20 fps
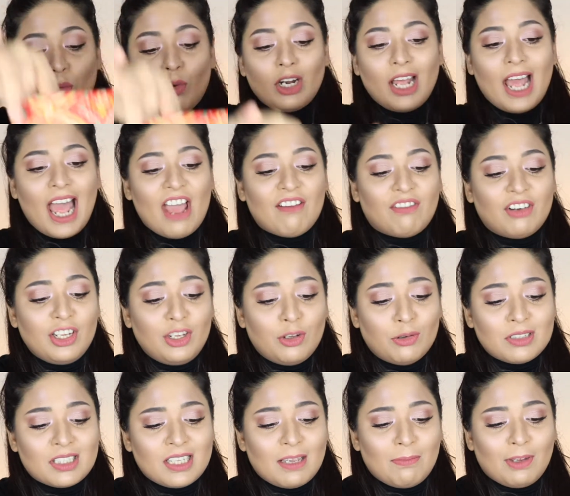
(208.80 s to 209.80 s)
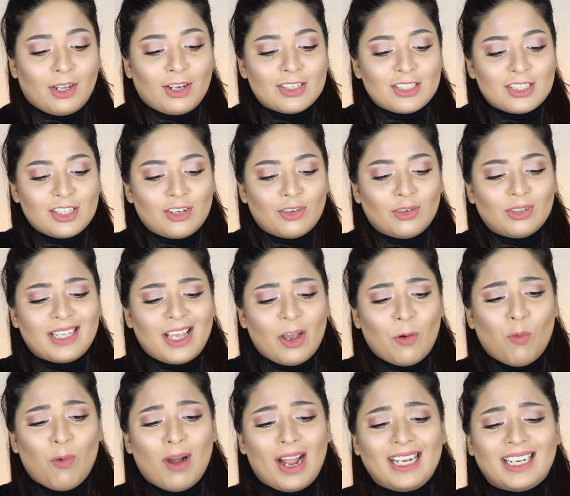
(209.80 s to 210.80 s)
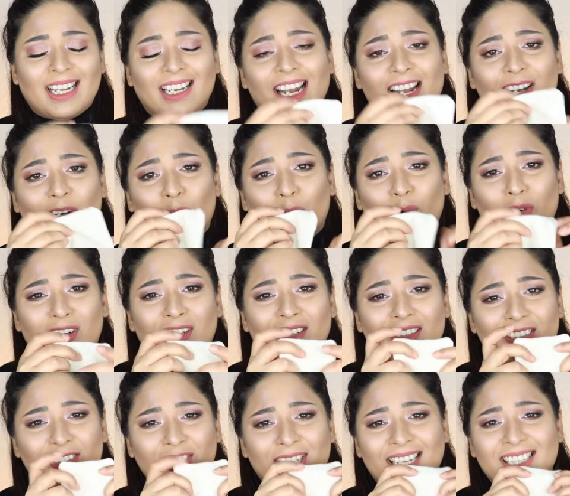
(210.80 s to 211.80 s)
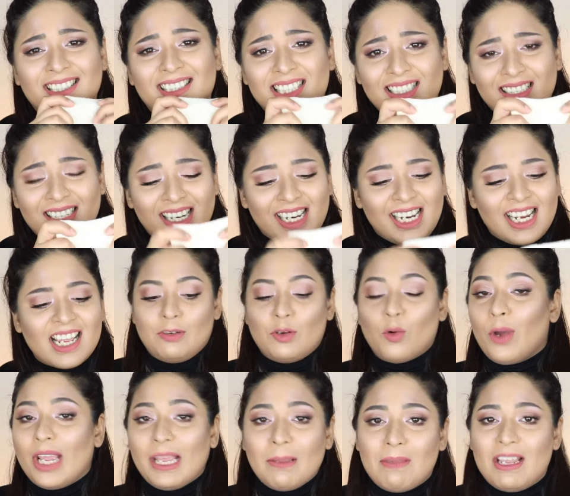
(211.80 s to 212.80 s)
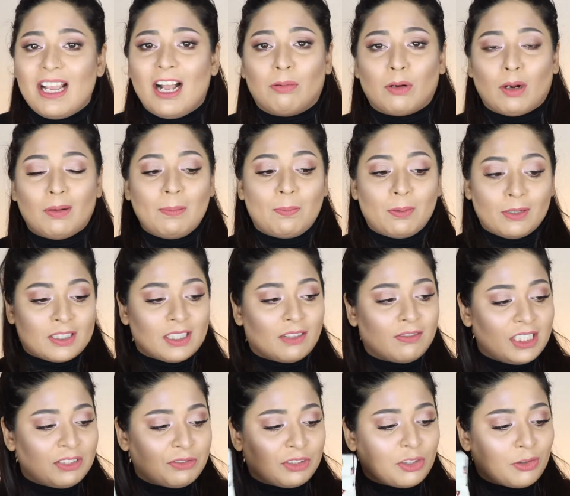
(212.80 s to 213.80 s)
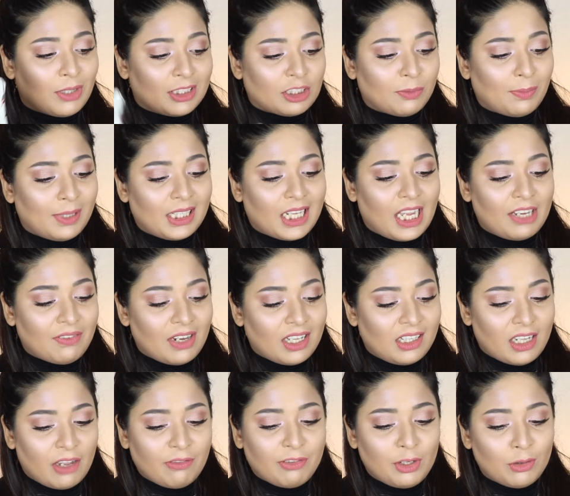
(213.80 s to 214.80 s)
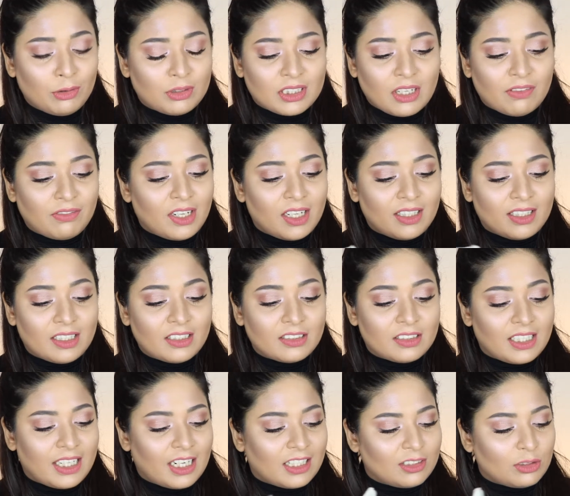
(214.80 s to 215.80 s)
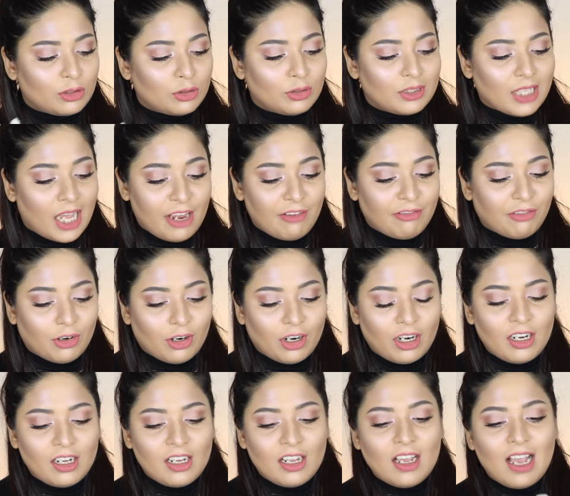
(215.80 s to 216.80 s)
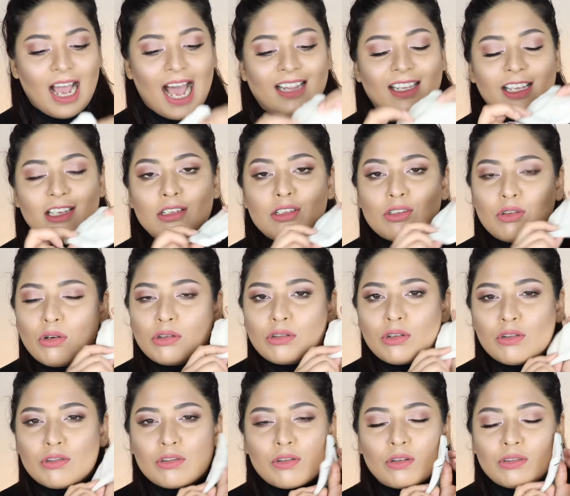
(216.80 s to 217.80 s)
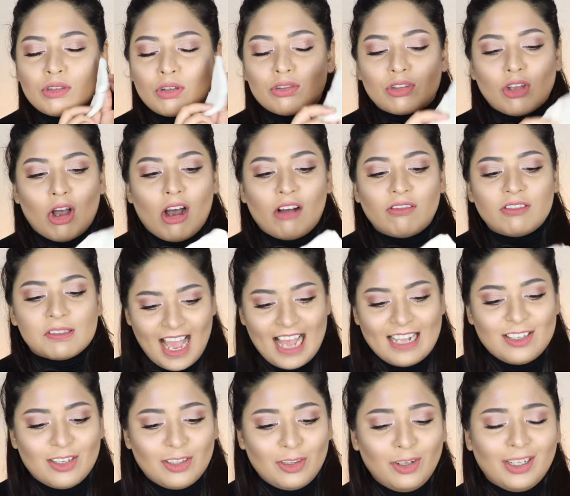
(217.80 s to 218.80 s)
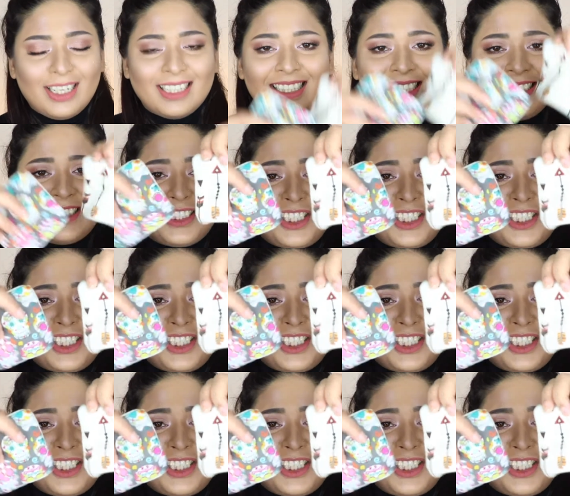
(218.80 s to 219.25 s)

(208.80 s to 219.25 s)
want to ever use them because, you know, they're white and I don't want it to get dirty. Knowing me, I'll probably preserve these for the rest of my life. I love cute stuff like this. They are to die for. And they're so soft. And so look at these